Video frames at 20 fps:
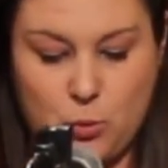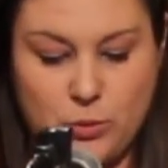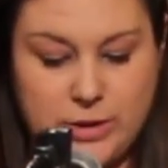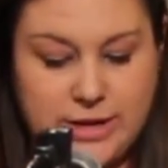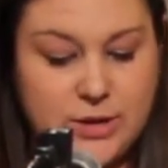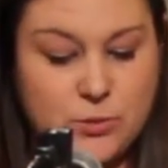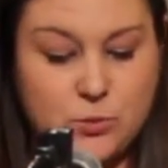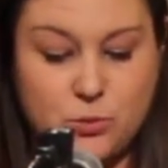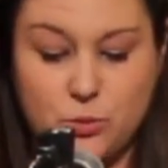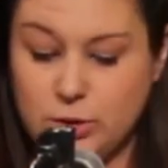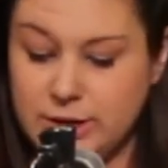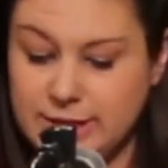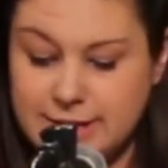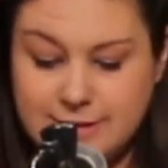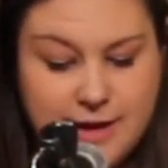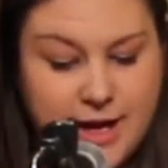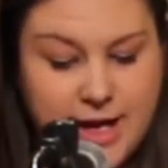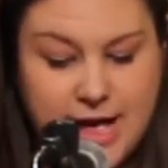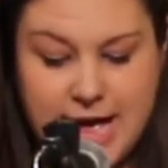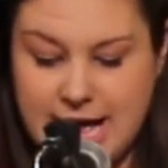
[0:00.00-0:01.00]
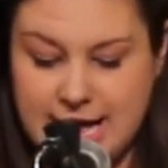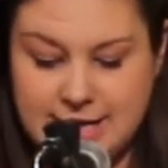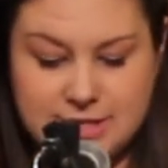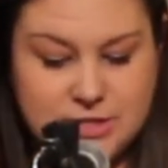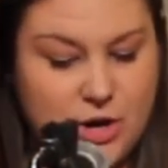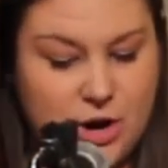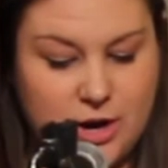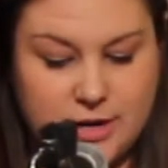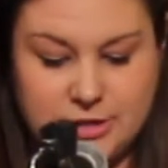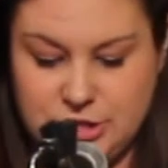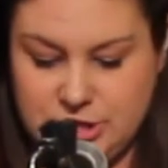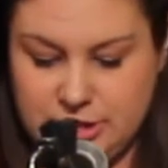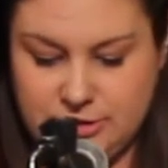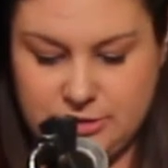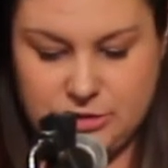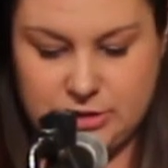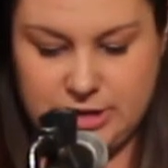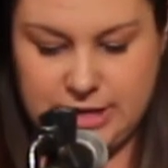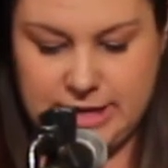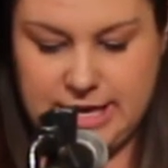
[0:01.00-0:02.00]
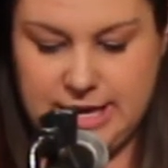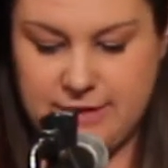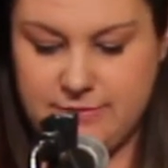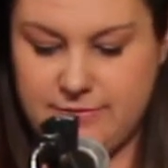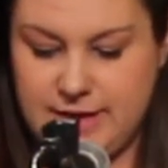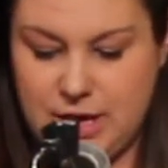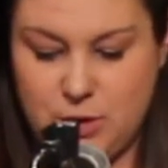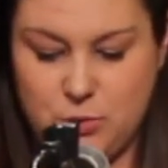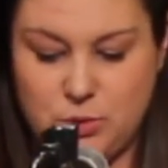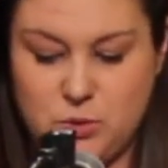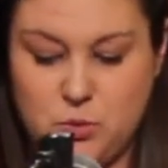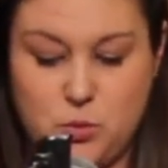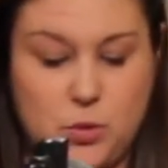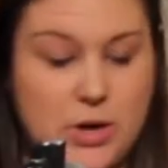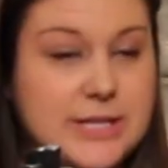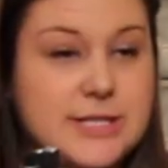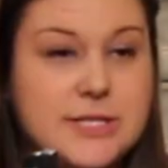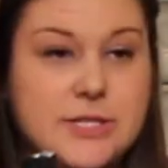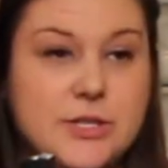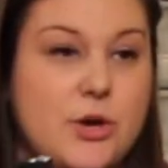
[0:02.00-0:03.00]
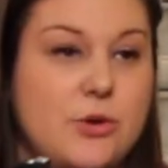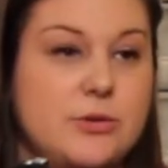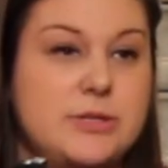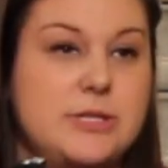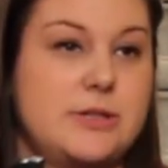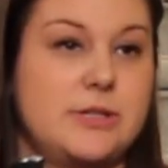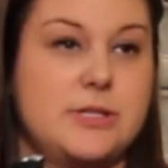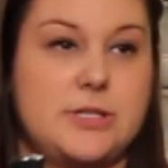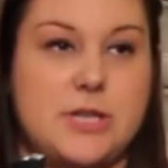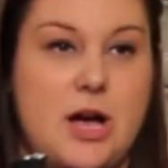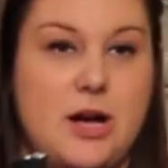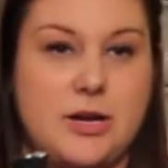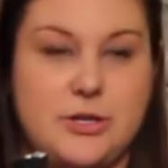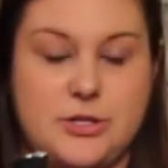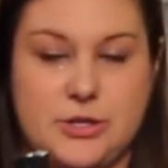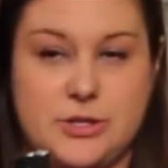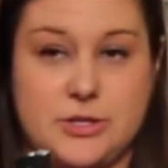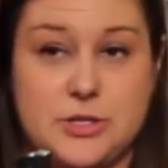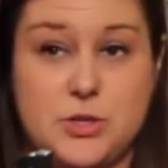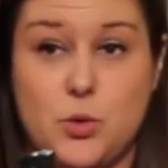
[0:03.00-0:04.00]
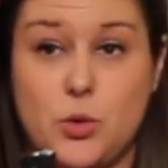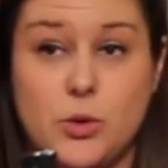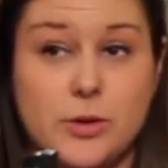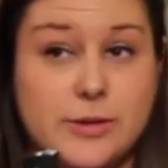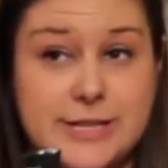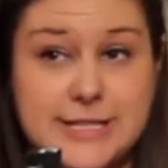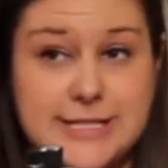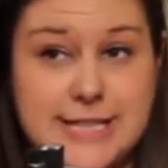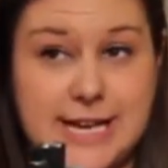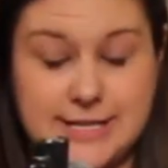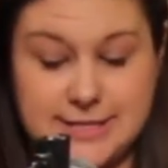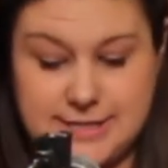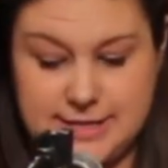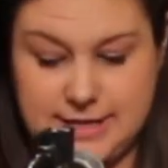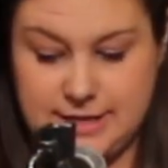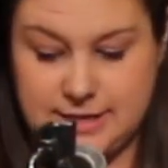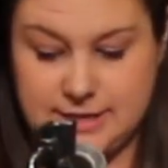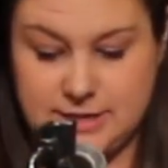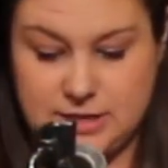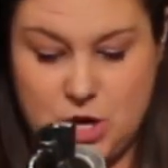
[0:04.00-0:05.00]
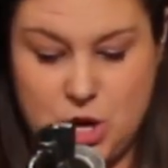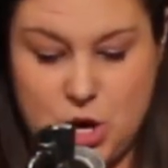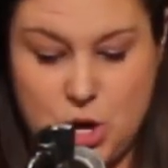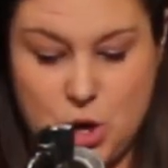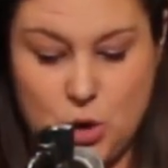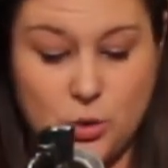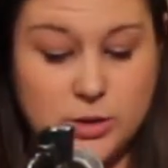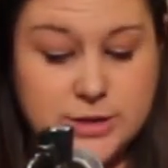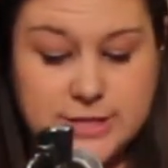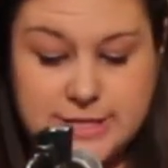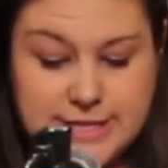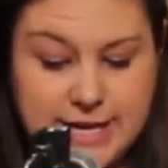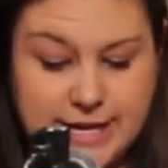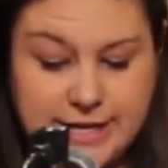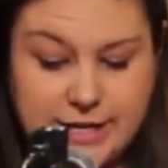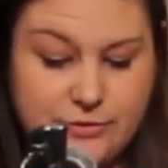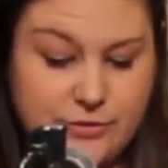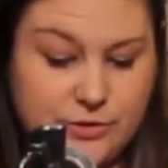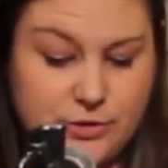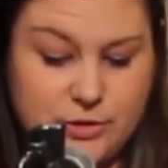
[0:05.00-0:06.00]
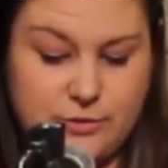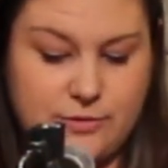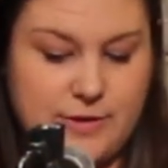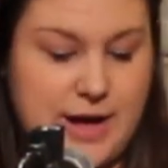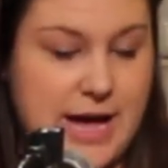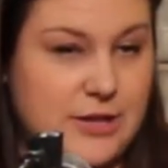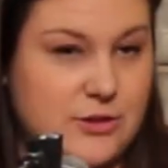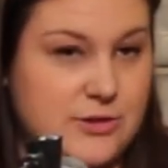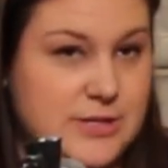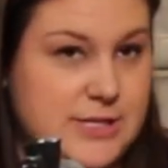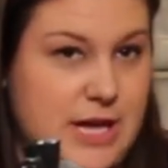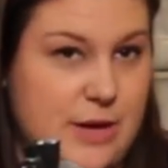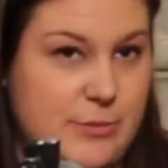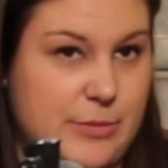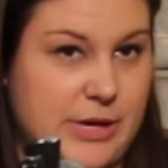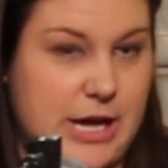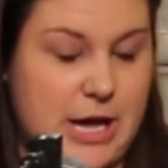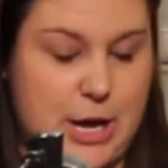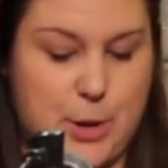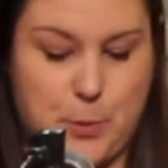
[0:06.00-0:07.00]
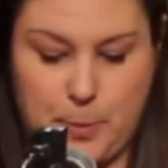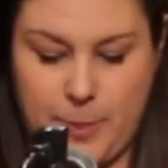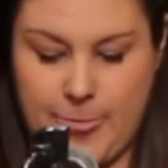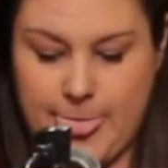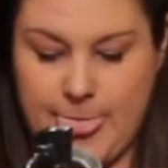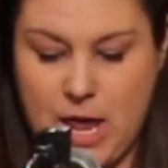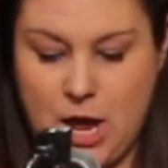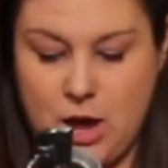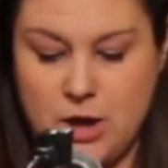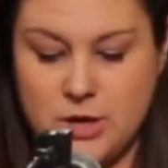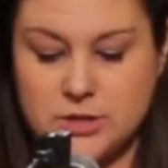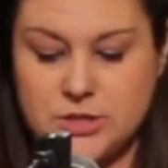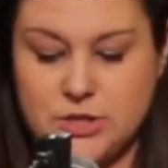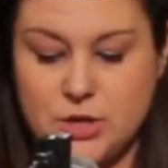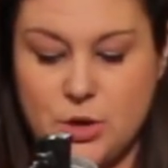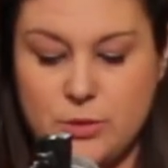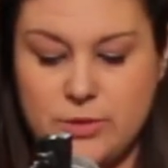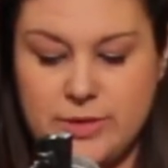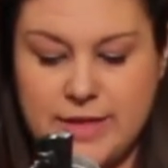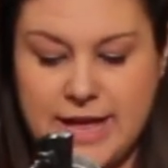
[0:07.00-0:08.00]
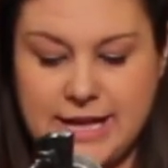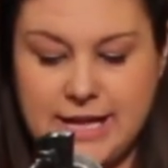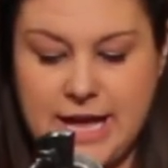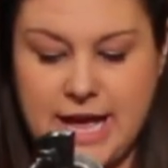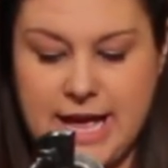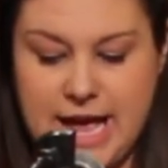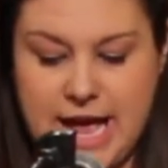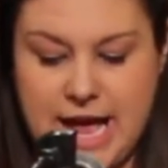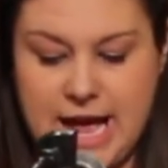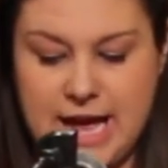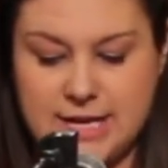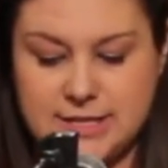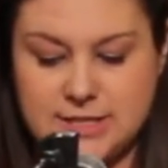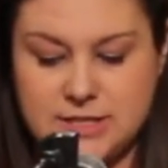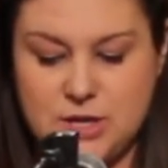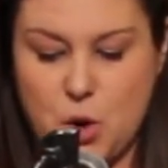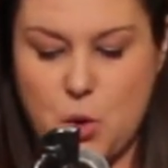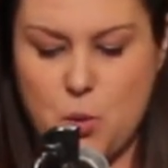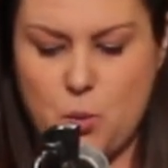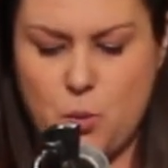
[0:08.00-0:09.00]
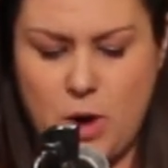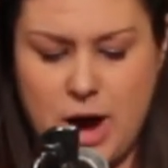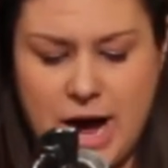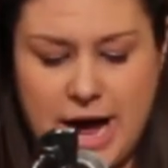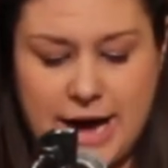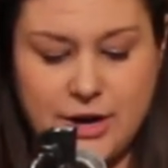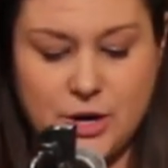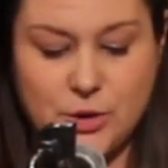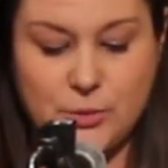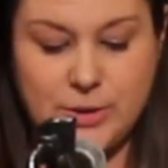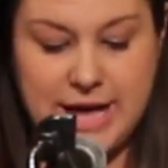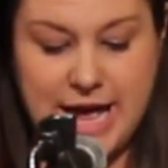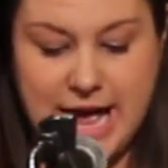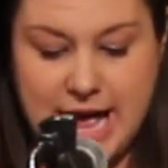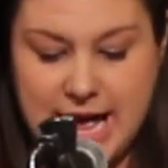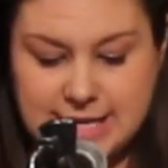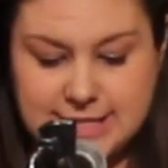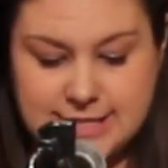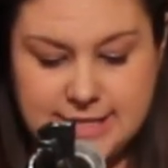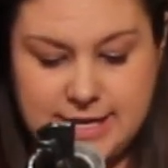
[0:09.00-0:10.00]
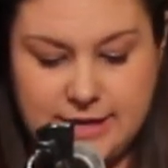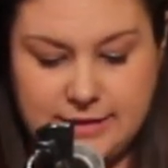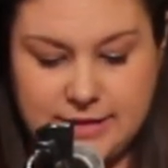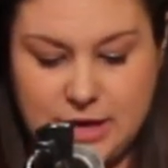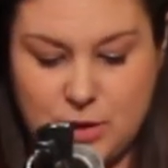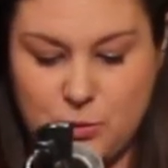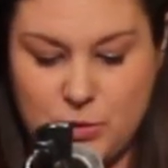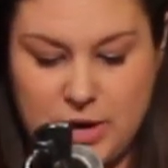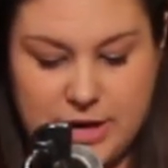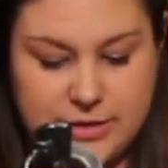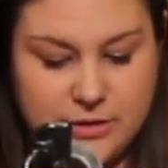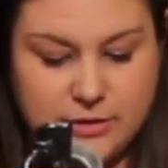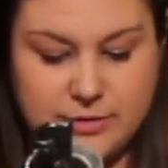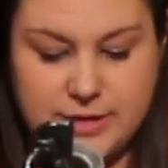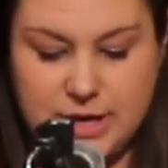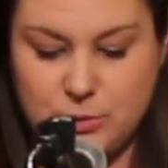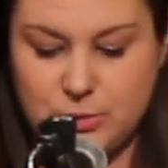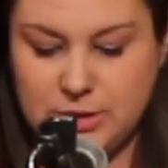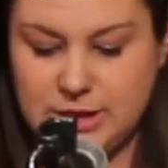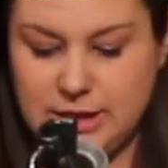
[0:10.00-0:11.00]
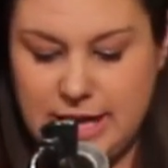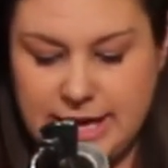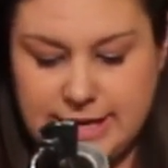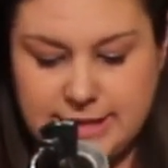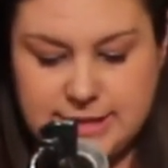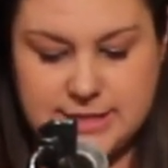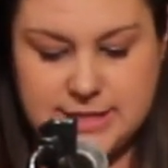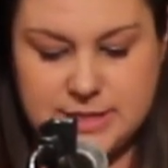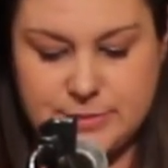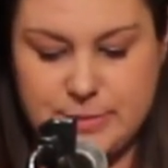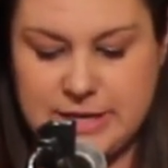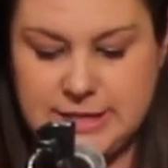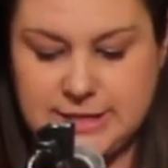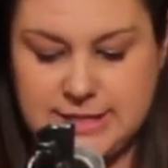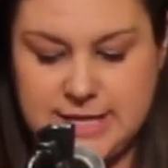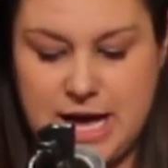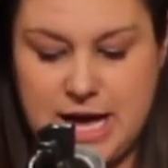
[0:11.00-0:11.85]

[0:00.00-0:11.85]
We would not ask our children if they would want to go to the doctors or the dentist or study for the finals coming up. So then I ask, why are we asking them whether they would like to spend